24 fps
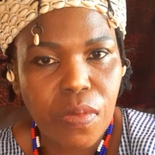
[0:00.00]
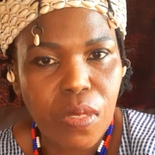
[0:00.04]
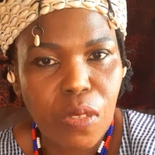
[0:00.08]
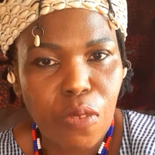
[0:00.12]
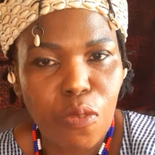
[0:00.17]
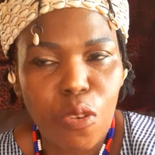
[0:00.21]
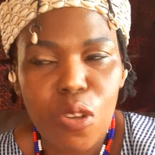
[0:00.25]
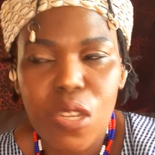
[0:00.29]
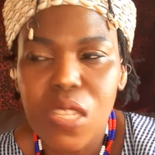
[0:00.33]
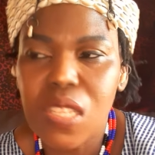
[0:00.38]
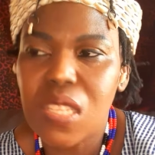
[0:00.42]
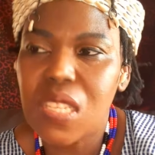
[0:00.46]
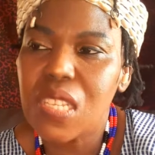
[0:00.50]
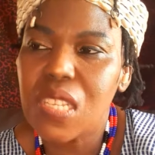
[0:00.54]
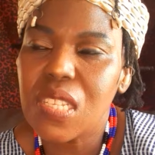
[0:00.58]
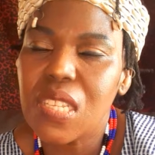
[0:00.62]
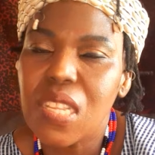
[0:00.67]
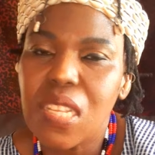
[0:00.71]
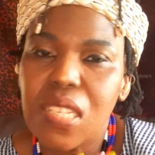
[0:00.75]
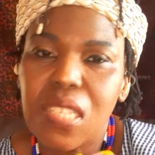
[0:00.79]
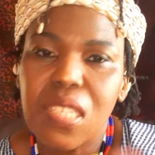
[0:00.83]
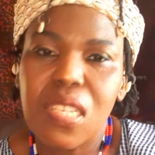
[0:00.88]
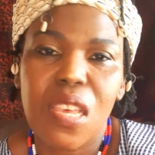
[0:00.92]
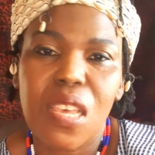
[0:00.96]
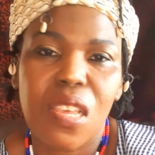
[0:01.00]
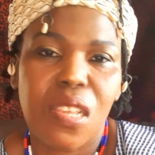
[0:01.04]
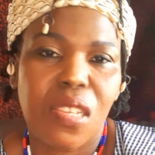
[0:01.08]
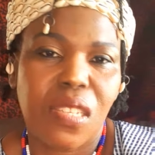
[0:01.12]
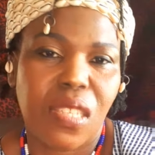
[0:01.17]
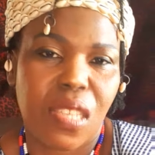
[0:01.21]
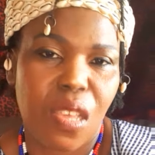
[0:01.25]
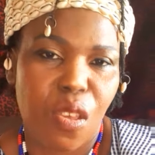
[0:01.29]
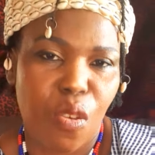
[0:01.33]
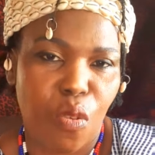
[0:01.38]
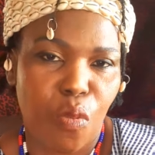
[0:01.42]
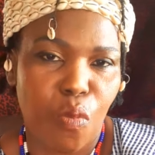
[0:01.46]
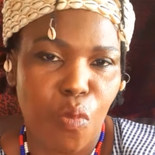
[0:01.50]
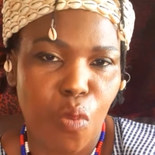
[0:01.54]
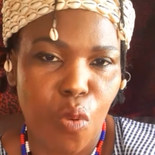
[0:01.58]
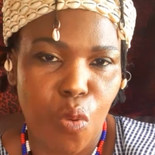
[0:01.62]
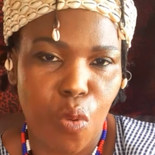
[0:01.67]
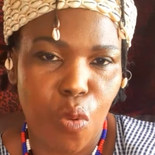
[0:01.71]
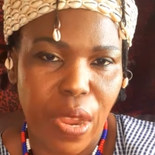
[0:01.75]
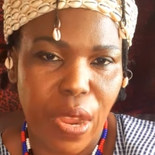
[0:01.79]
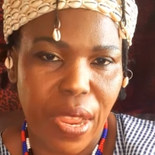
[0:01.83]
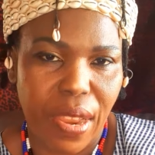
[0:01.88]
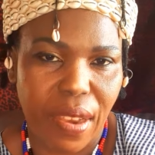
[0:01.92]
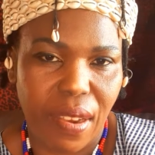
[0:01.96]
For instance, let's say
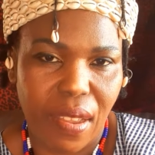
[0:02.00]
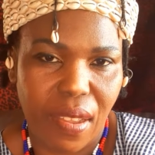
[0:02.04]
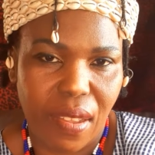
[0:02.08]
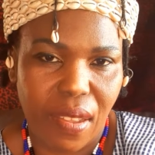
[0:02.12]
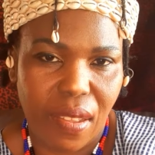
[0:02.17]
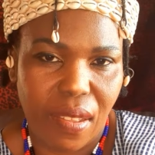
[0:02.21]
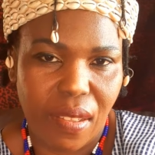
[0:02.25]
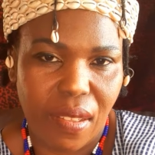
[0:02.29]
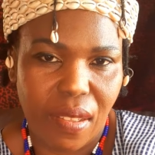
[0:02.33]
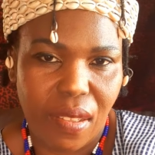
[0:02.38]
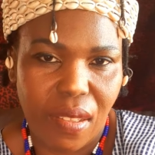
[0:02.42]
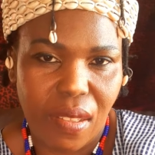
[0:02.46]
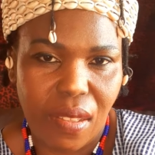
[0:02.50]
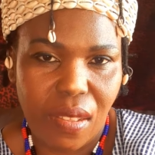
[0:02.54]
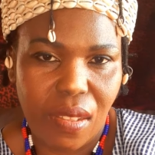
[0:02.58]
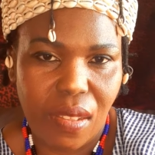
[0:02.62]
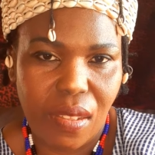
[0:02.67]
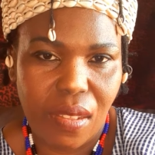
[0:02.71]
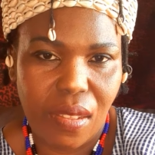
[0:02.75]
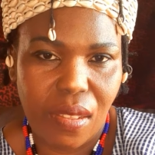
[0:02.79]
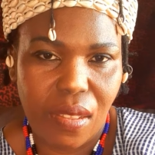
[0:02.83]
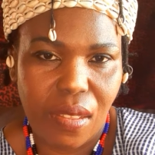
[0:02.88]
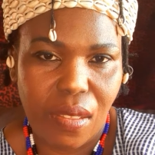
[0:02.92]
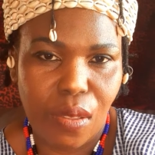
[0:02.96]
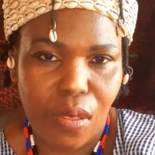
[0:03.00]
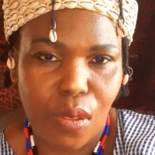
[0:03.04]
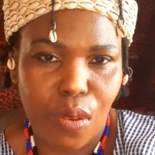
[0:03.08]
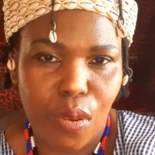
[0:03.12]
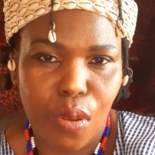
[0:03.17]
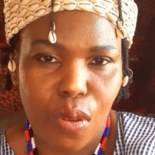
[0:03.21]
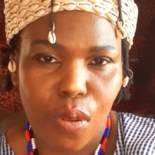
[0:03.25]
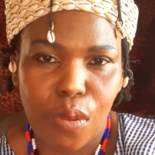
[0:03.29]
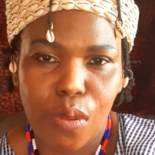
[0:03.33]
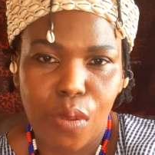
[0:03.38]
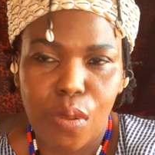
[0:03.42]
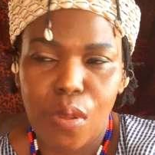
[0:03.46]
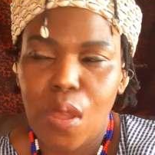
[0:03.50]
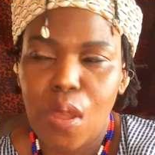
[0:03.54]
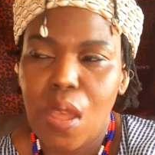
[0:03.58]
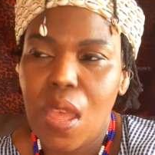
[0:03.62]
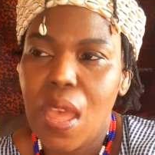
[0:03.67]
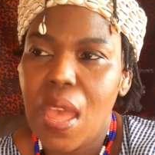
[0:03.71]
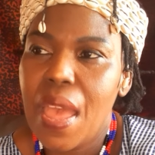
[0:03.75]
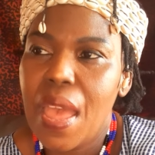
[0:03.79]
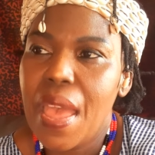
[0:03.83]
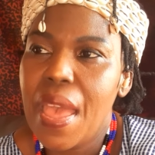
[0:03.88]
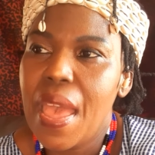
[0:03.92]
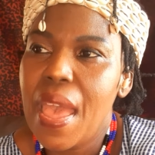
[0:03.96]
umukwena, you know,
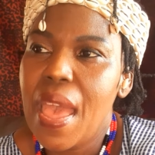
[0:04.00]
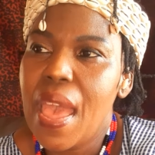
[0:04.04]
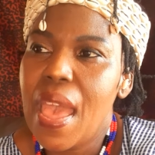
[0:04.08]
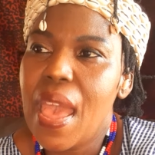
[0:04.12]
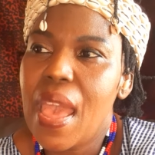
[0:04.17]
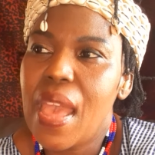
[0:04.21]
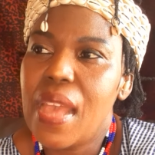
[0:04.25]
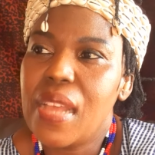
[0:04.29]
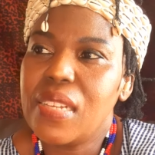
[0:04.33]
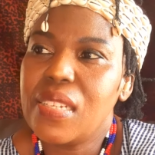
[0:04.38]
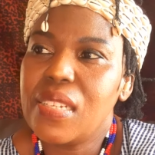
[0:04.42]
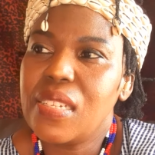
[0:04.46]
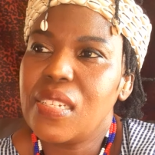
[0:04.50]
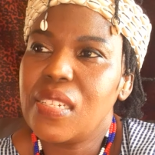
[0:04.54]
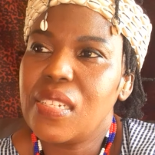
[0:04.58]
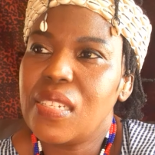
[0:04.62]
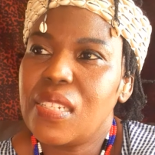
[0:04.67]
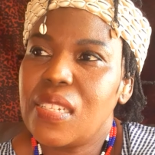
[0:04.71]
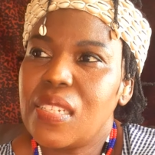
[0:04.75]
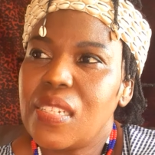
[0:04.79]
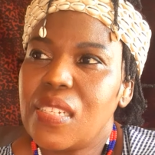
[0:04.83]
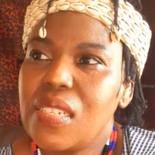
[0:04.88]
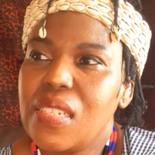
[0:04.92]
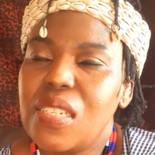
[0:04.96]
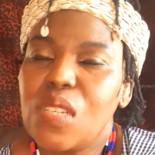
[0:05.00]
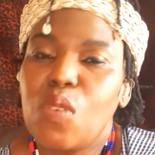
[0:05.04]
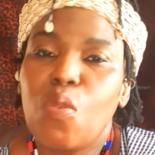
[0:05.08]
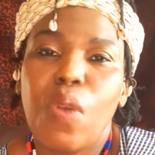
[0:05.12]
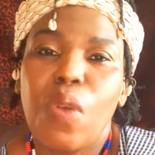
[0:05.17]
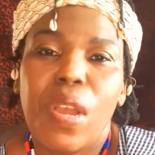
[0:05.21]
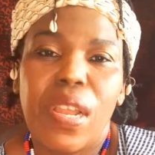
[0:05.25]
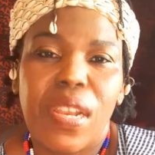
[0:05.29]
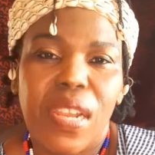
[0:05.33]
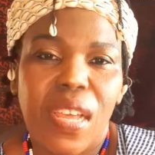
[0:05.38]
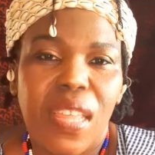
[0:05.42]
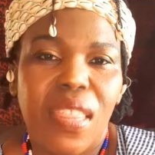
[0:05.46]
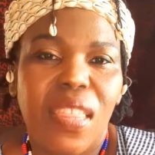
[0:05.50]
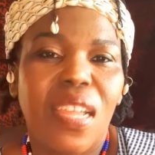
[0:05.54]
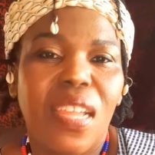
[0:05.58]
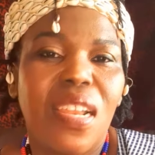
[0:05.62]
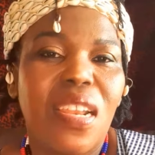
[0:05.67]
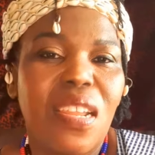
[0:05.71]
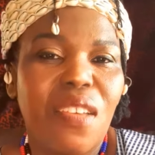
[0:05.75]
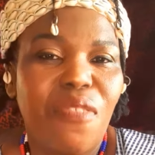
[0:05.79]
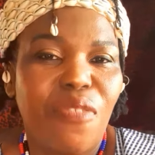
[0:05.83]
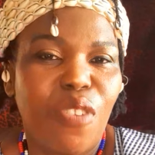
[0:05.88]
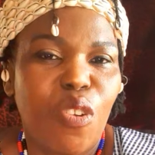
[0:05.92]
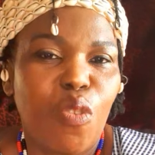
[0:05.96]
and dikwena, they
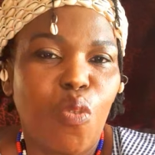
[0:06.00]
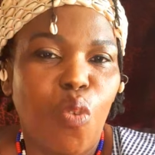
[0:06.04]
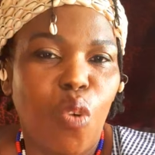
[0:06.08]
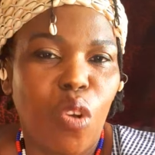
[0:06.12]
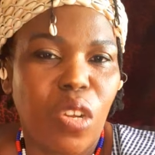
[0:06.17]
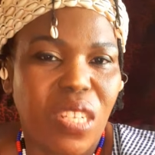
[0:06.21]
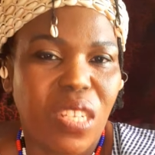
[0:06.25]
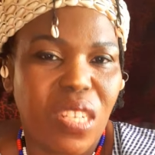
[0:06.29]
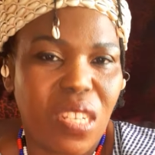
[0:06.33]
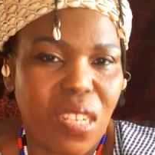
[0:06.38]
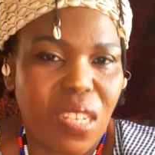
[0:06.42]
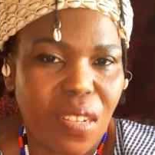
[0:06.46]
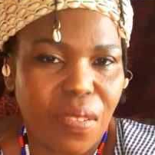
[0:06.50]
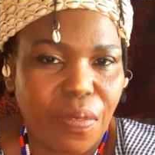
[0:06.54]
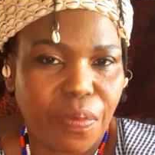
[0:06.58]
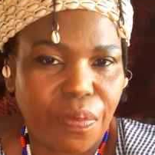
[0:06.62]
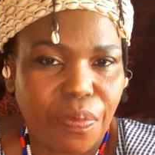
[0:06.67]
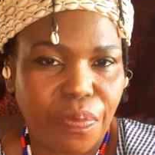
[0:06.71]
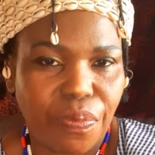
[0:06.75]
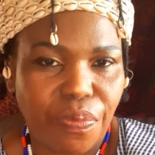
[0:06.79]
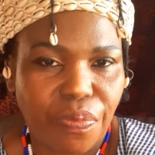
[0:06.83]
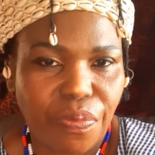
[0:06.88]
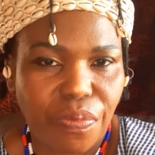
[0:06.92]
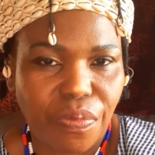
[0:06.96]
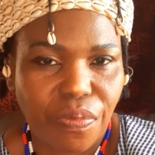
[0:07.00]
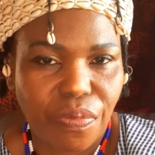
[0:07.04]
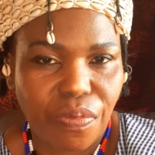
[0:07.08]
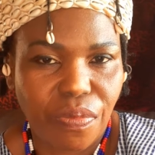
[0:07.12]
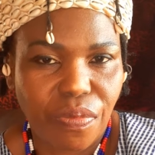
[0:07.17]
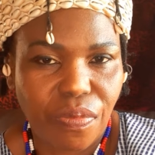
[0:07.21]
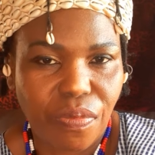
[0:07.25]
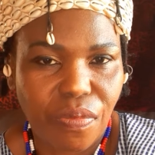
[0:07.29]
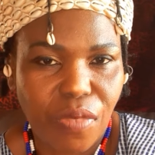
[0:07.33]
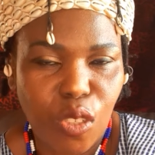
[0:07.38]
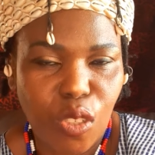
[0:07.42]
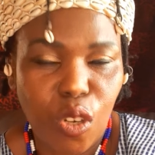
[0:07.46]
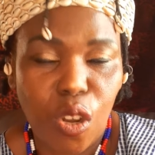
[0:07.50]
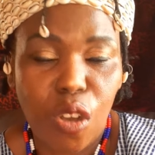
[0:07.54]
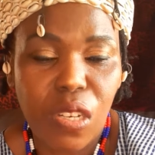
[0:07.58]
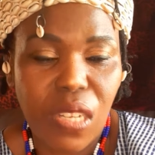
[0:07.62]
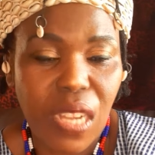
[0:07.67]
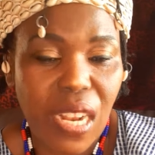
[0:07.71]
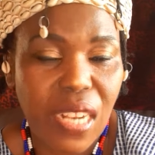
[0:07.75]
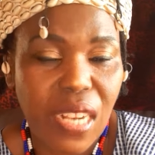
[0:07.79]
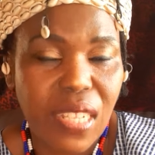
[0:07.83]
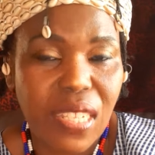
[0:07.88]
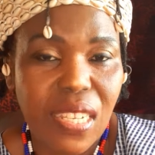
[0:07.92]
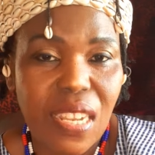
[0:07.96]
live in water.
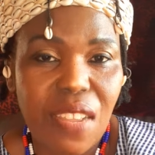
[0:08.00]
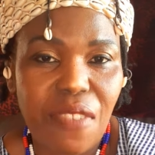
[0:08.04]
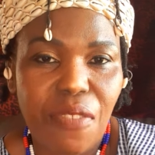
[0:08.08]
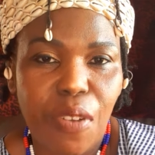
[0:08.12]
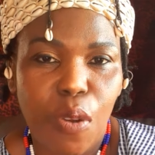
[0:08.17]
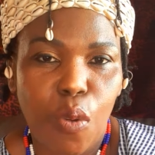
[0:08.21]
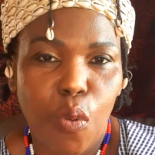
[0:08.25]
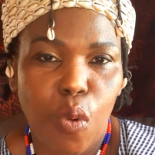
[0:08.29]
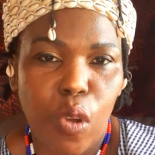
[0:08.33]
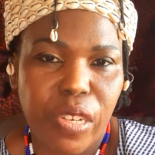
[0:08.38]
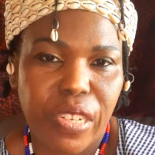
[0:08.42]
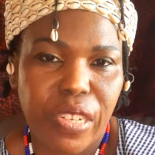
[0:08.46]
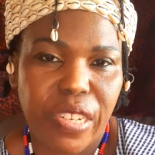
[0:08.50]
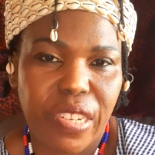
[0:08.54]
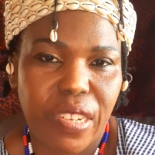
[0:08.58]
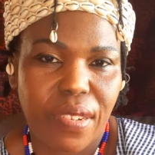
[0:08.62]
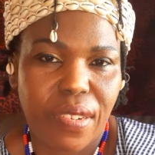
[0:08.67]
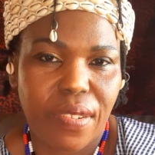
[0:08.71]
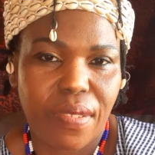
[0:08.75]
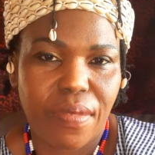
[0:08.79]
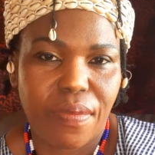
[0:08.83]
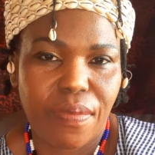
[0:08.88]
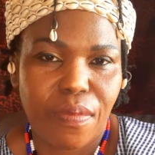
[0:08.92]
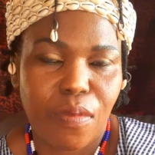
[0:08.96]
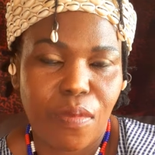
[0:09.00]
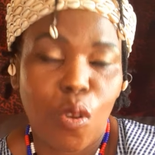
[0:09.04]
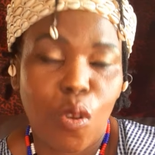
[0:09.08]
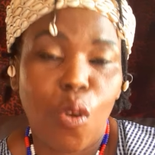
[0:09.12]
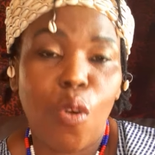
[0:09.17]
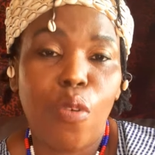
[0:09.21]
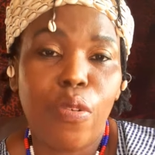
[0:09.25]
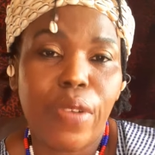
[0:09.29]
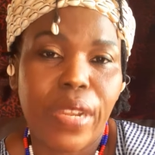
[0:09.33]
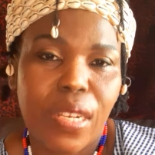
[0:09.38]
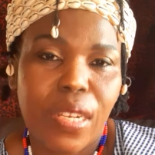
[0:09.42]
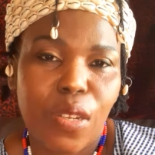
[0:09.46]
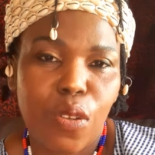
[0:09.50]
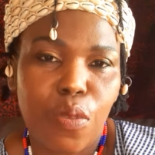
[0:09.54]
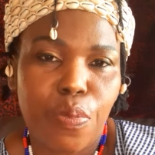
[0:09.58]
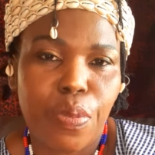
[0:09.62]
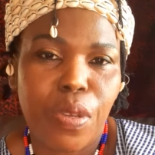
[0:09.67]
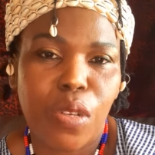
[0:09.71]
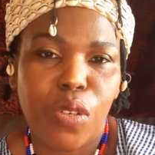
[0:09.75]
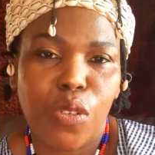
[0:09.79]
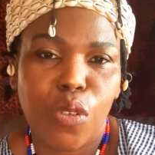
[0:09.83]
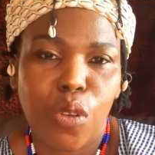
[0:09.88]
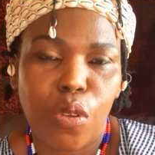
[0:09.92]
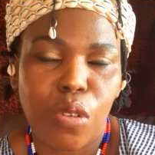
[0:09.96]
Crocodiles live in water. Already
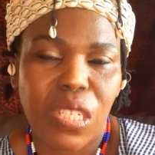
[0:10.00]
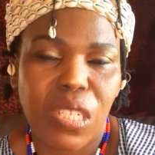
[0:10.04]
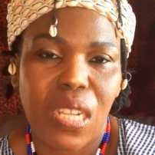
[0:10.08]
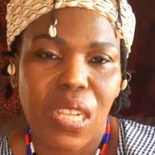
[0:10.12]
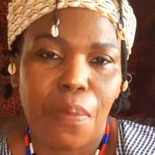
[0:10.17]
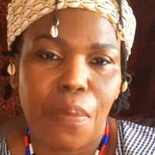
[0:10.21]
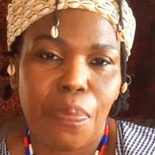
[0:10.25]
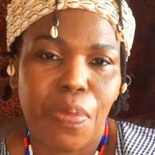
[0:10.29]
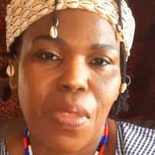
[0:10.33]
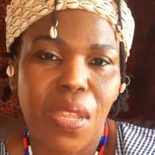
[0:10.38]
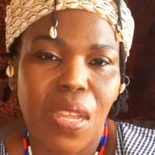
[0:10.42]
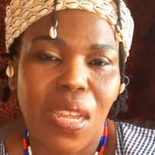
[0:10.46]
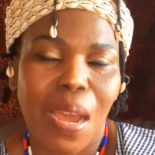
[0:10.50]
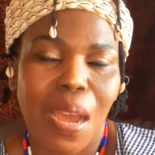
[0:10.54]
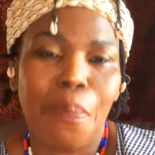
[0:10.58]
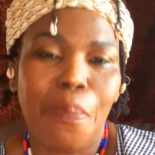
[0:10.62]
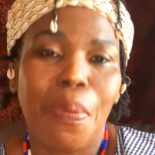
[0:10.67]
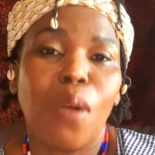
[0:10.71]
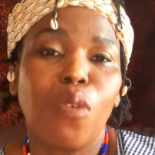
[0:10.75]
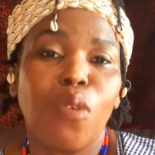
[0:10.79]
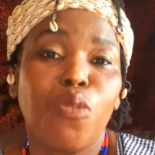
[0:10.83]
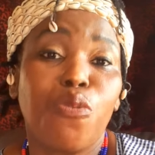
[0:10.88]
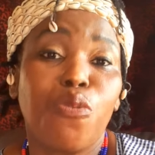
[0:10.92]
being told something about